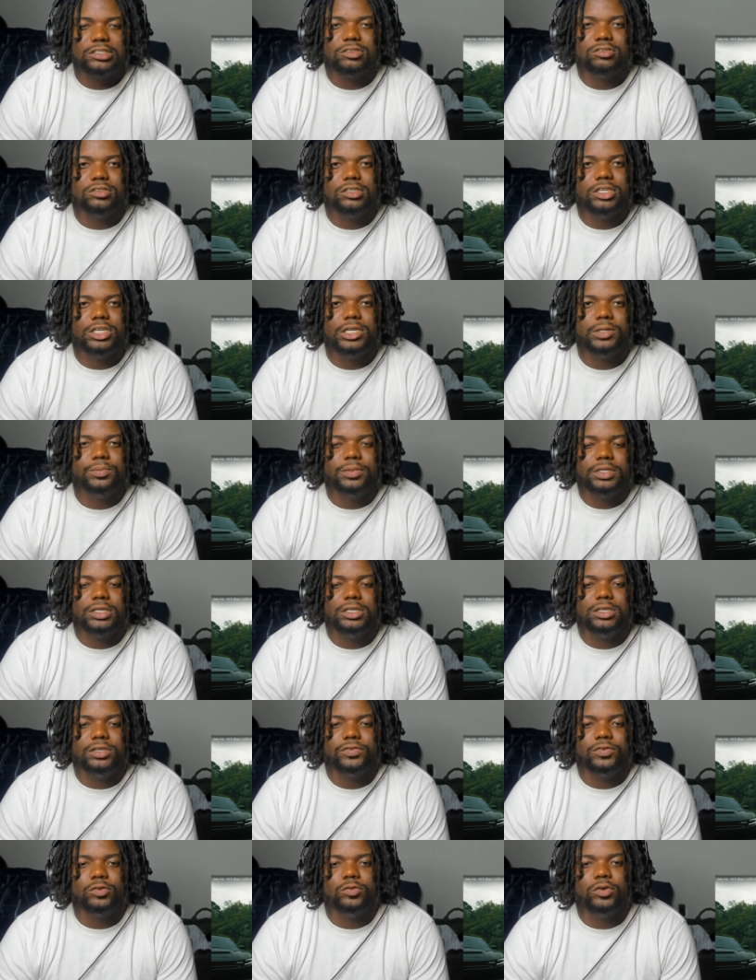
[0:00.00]
your company
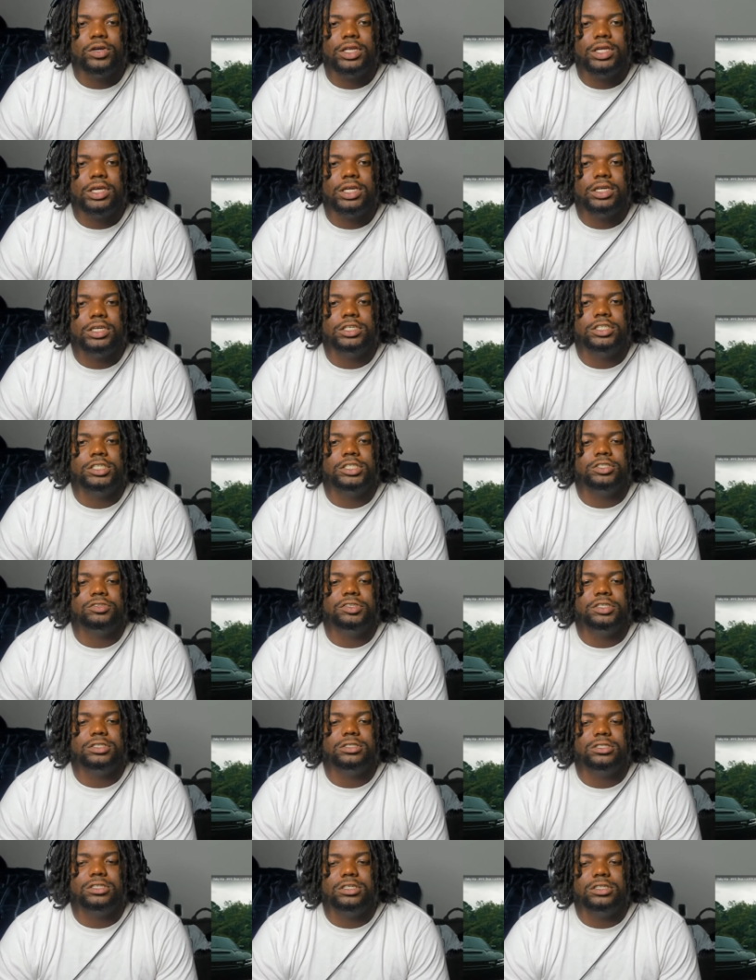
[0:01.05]
if you really in these
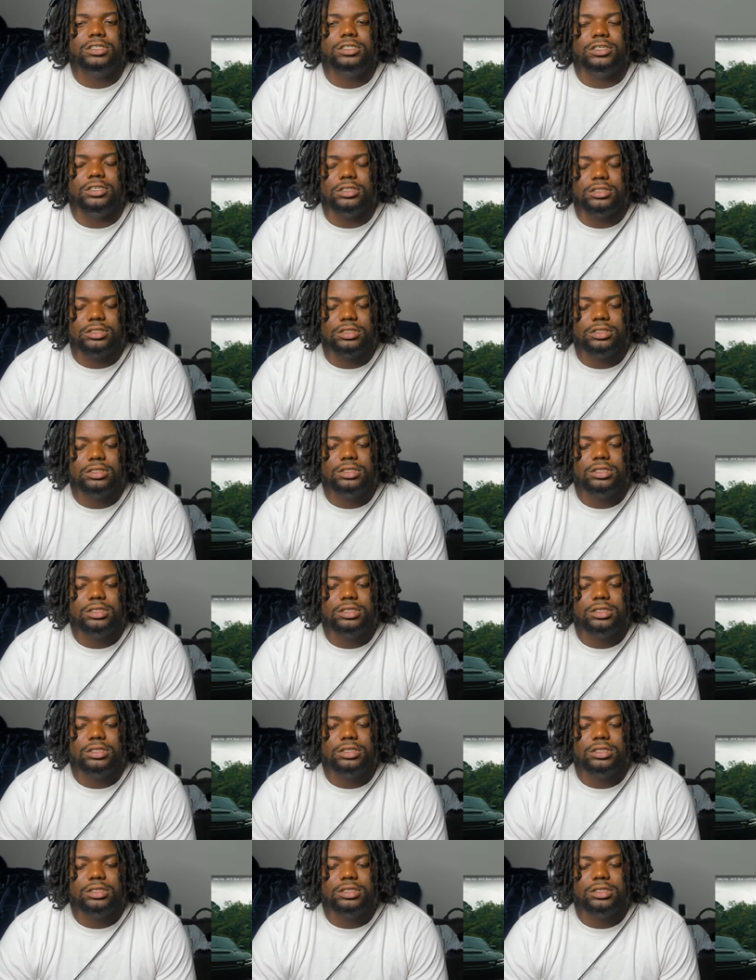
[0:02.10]
streets, cause